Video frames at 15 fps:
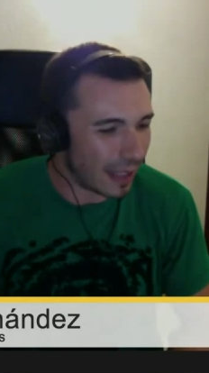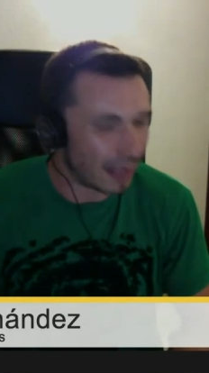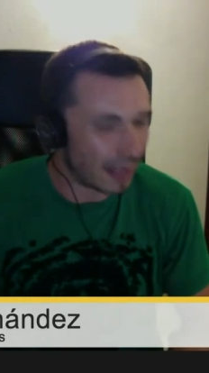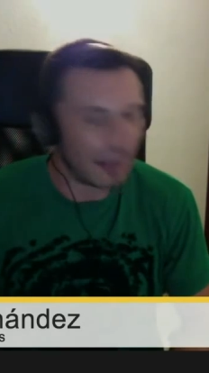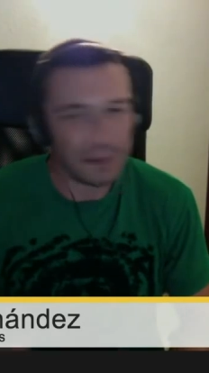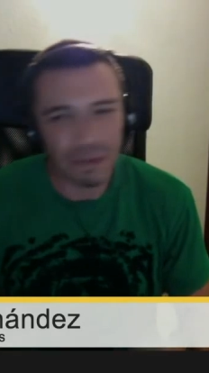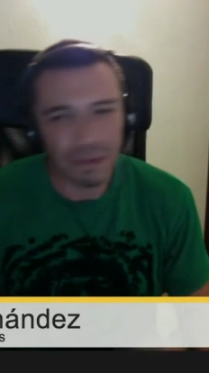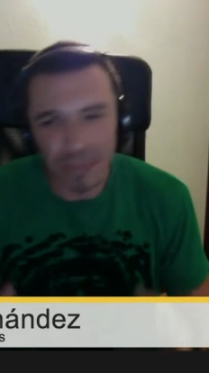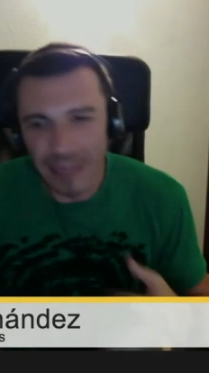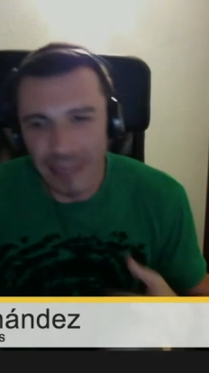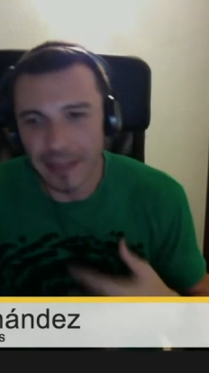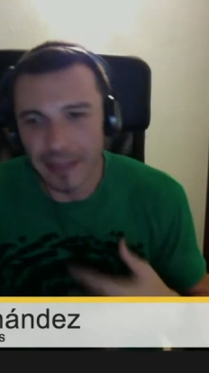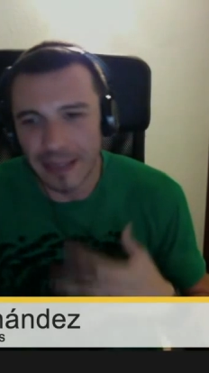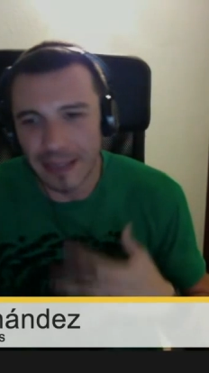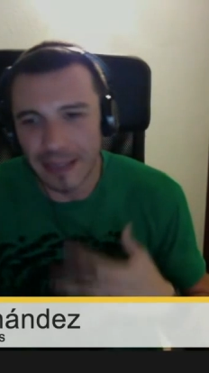the
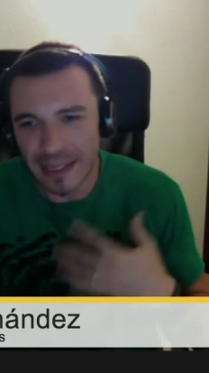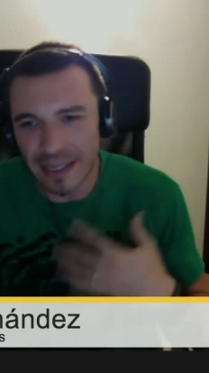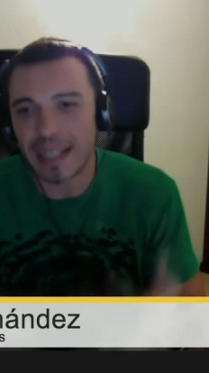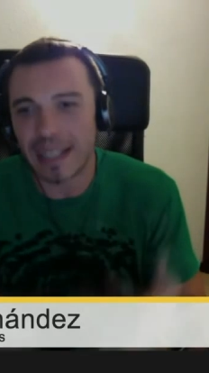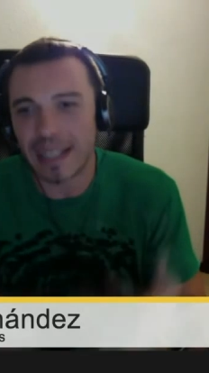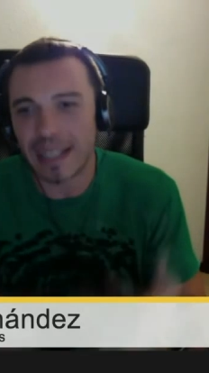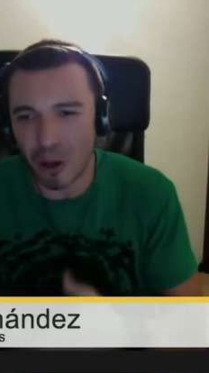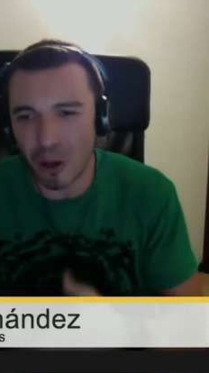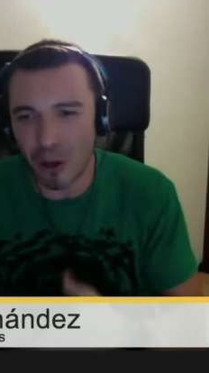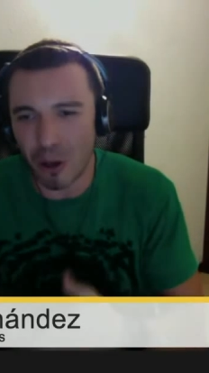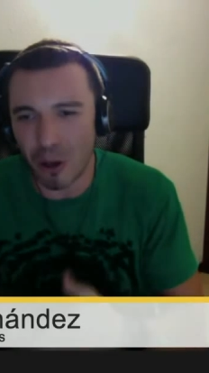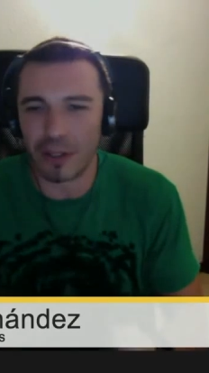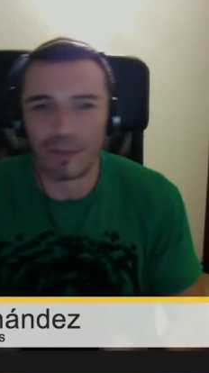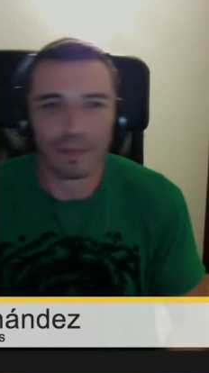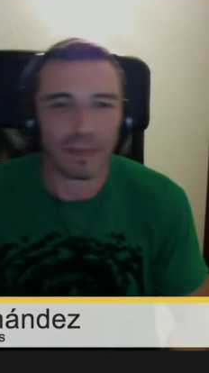scene is going on,
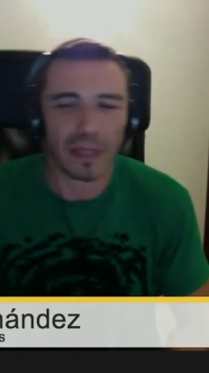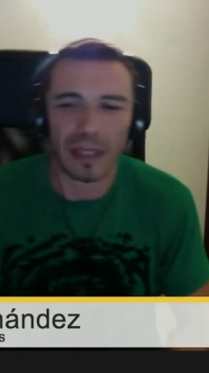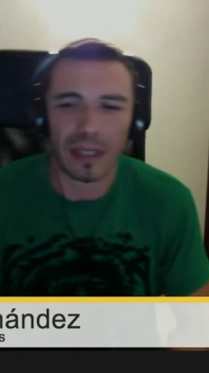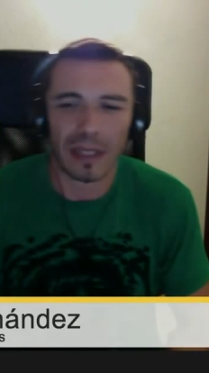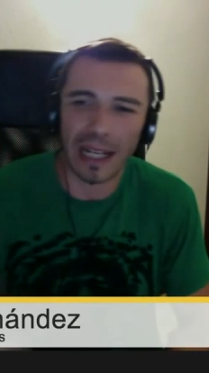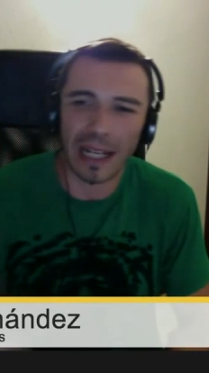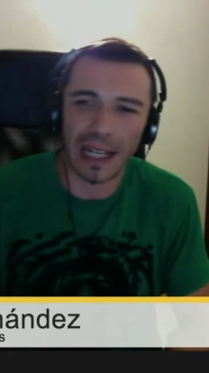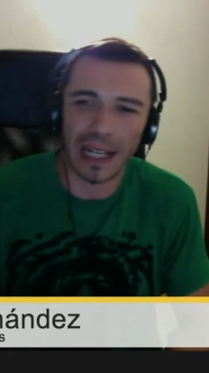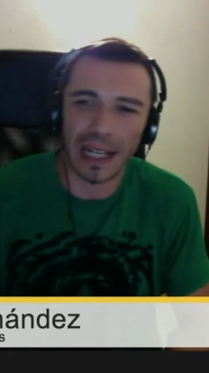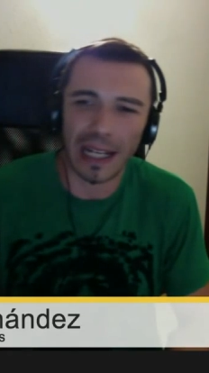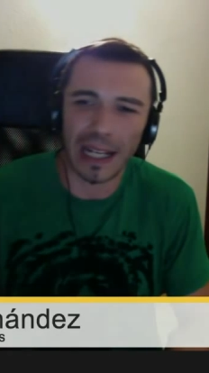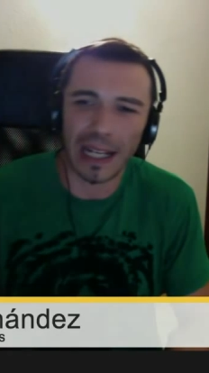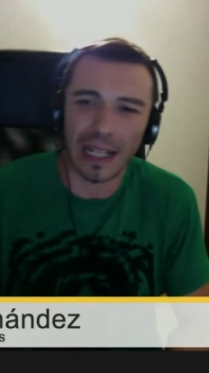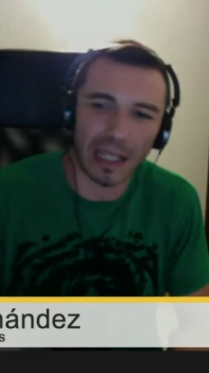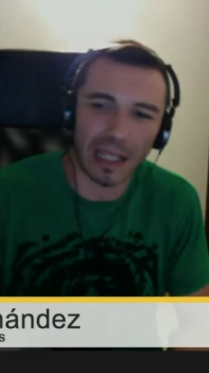and
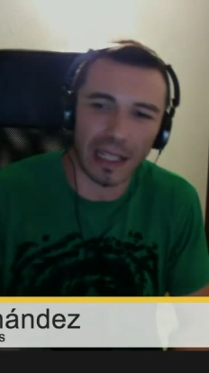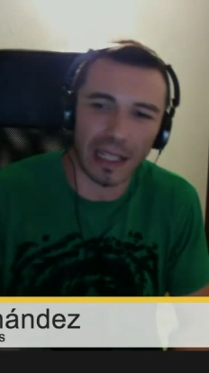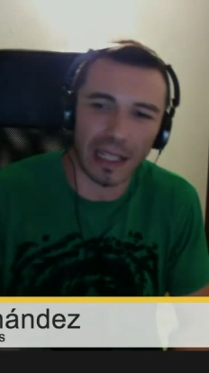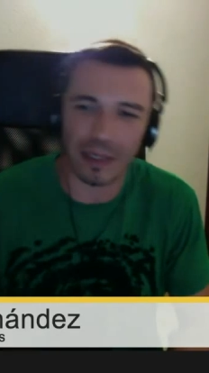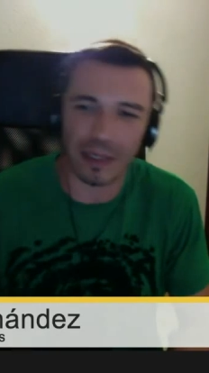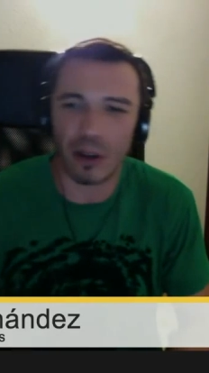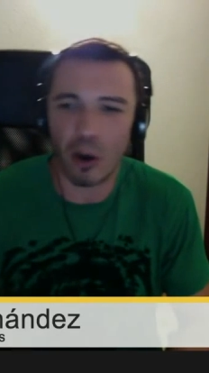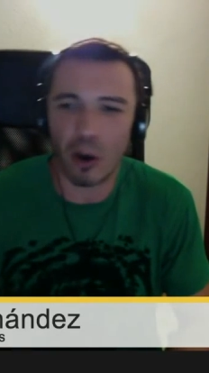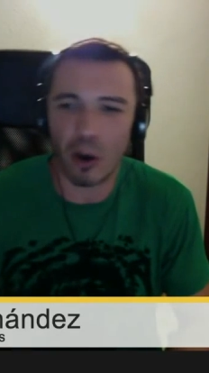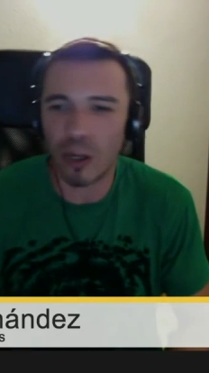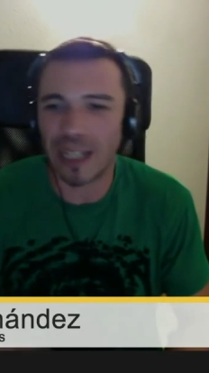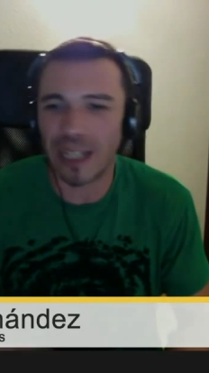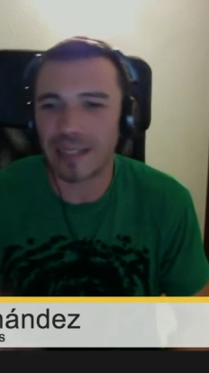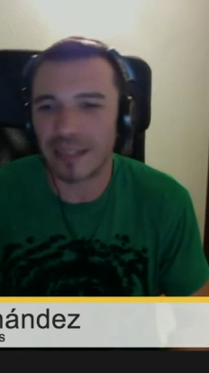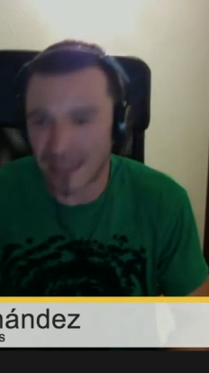in Holland
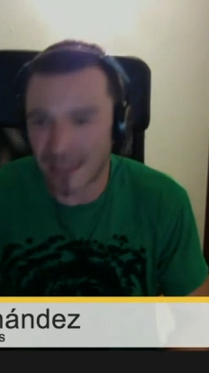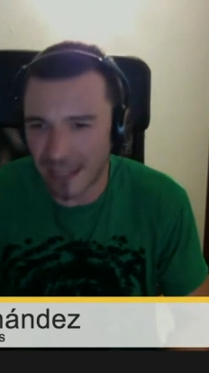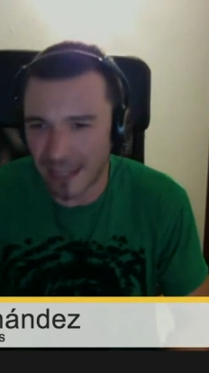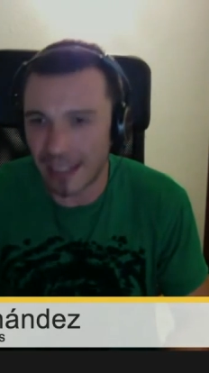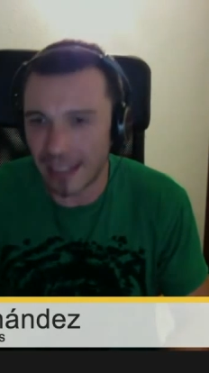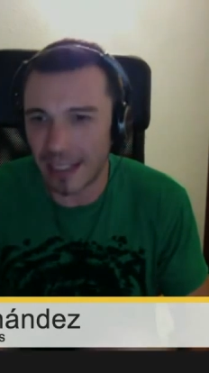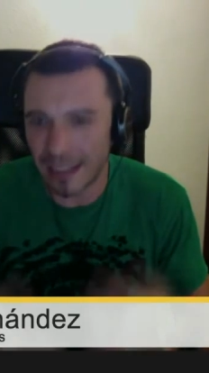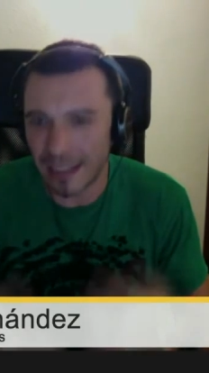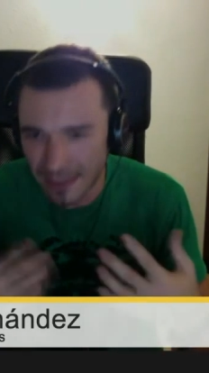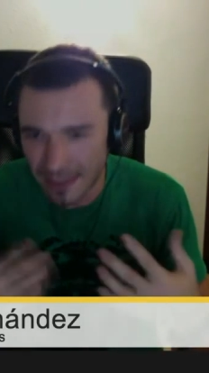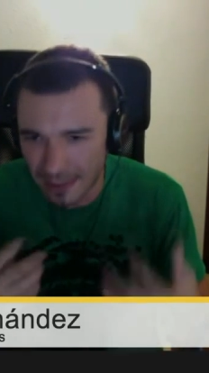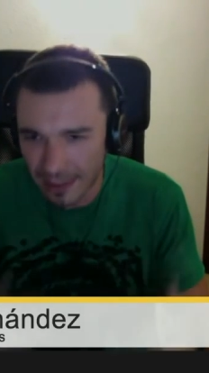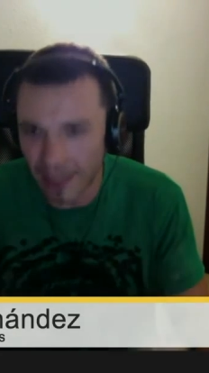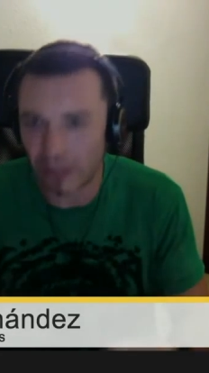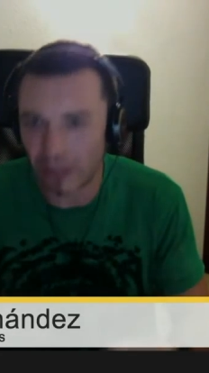the scene is still
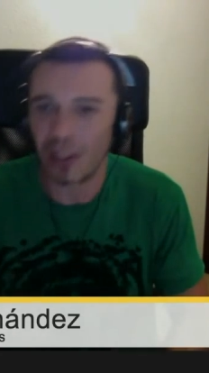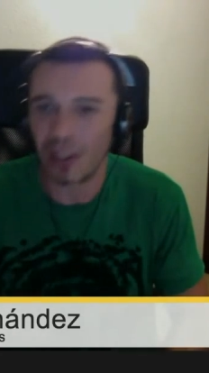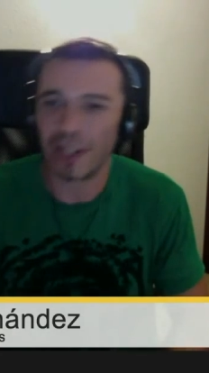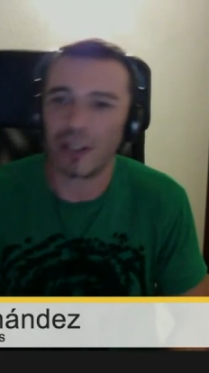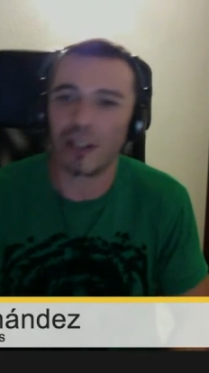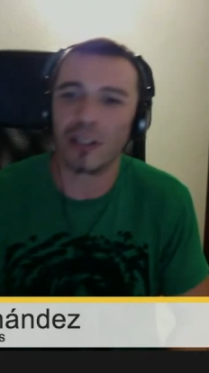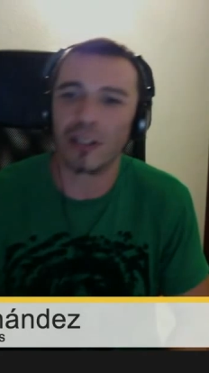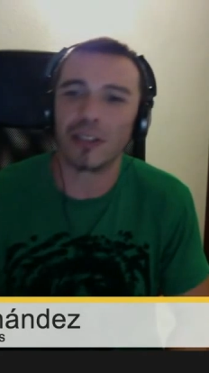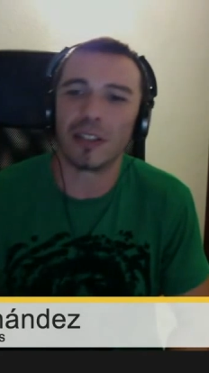going on.